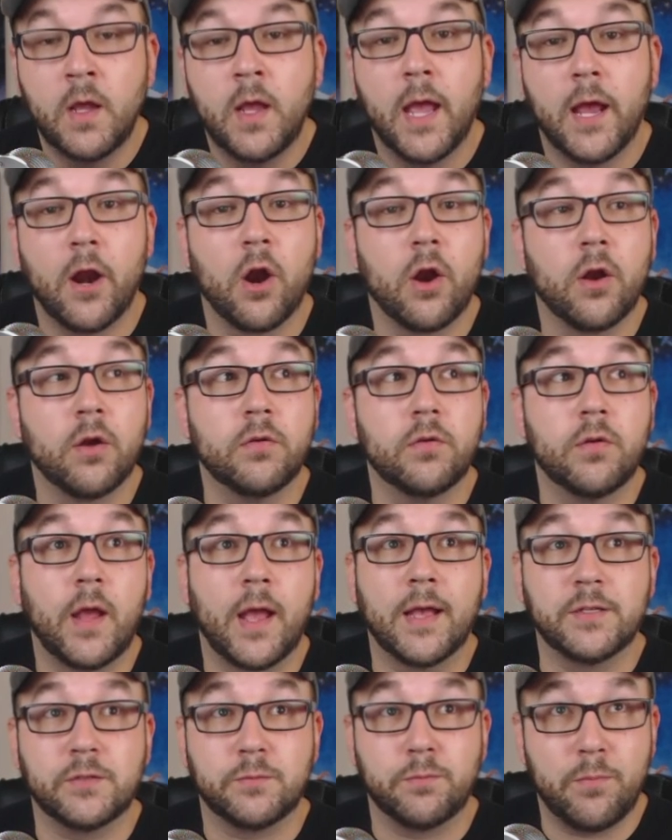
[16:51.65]
And on
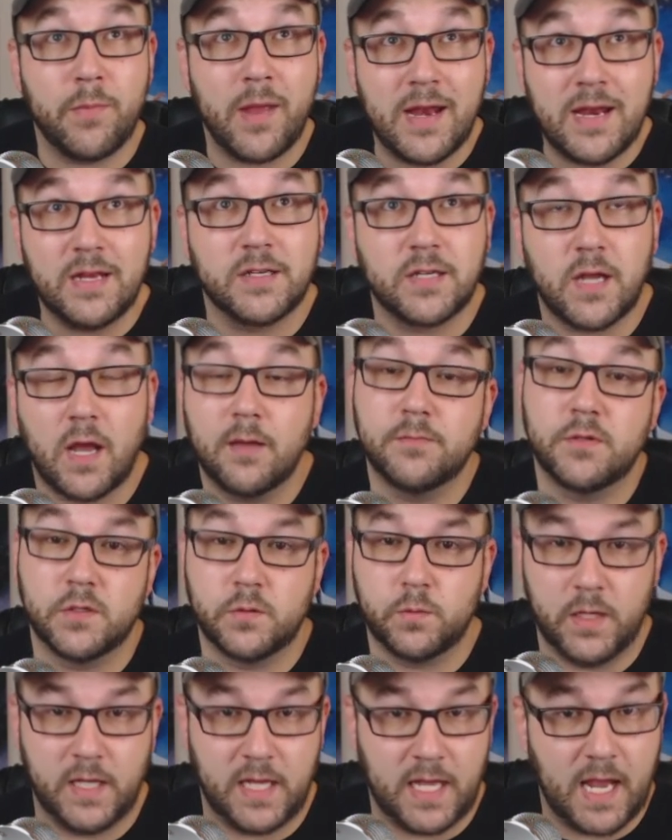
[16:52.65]
as many times as
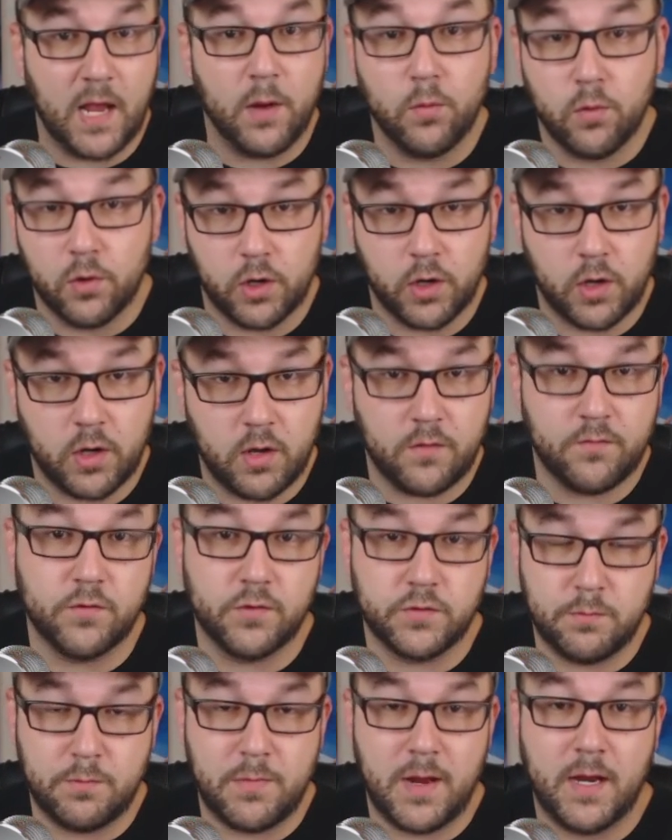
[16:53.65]
we can, we're going to cover
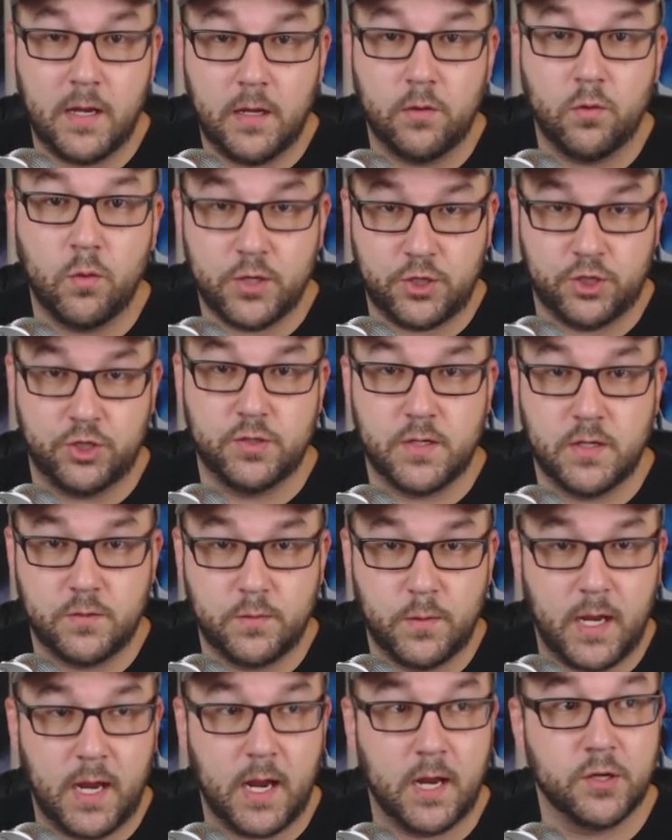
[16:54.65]
as many questions as
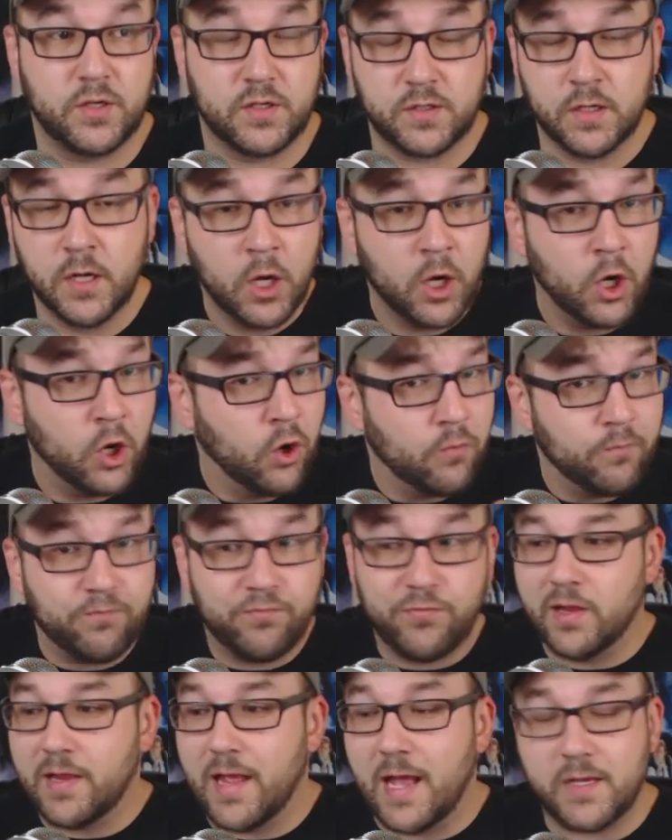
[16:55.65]
we can. Just
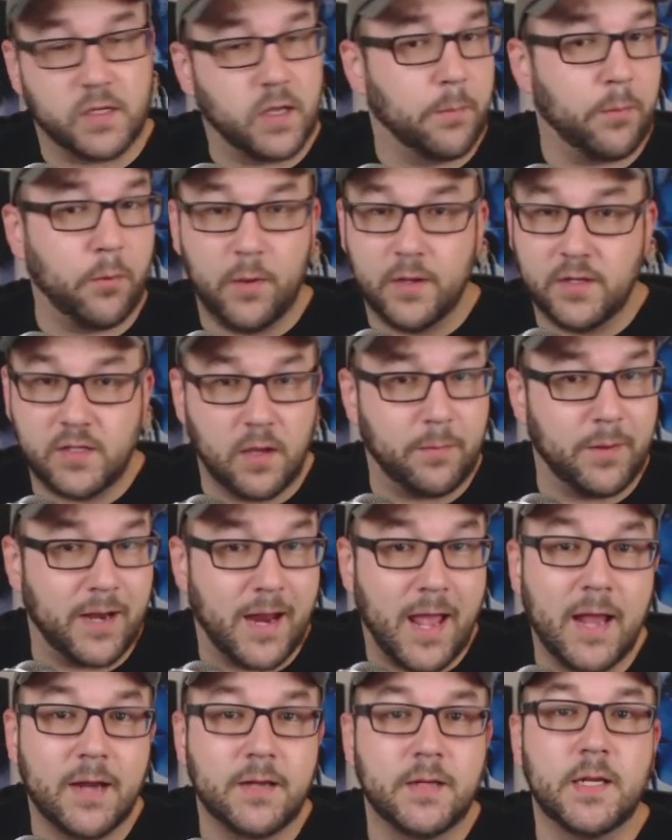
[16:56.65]
the last couple of weeks have been
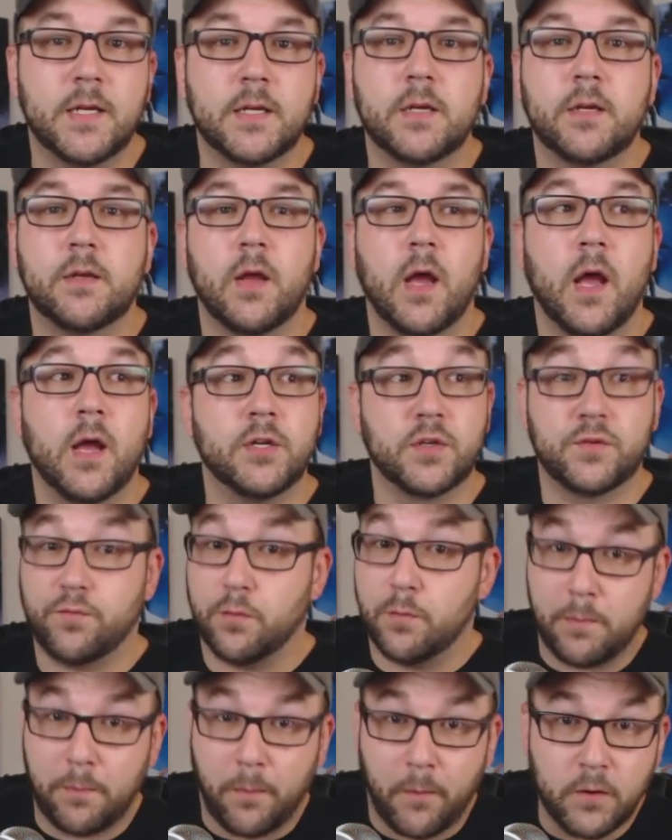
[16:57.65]
hectic, just for
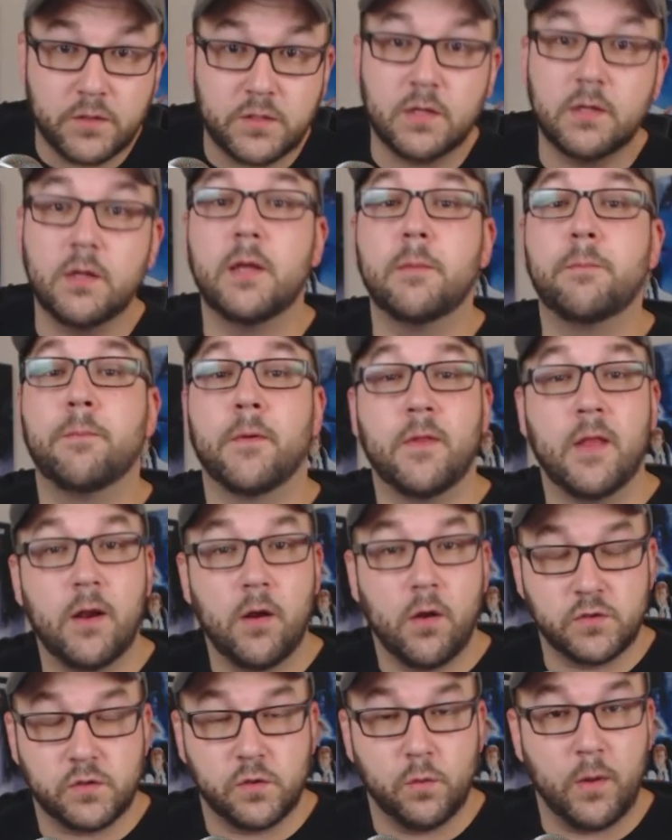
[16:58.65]
me personally, but then
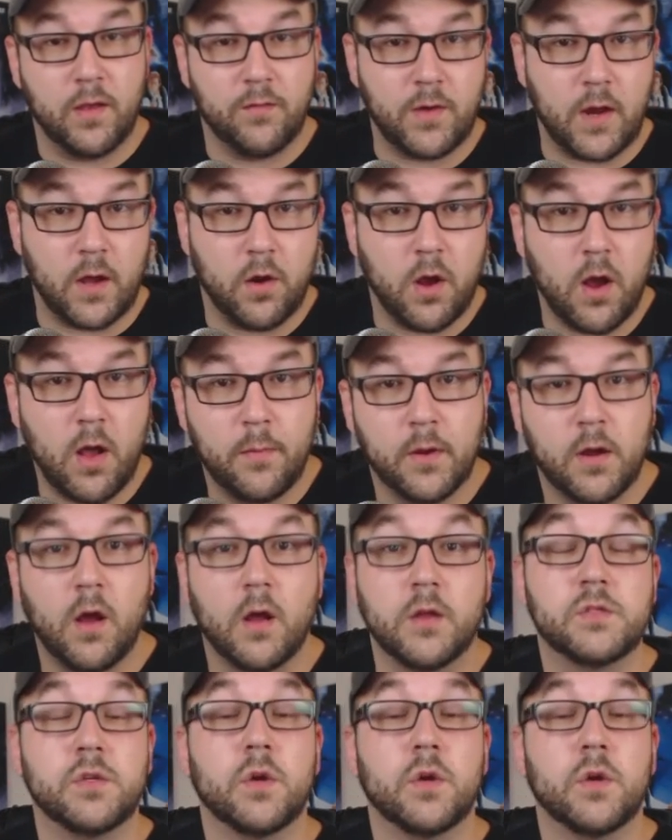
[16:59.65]
also we have now Comic-Con.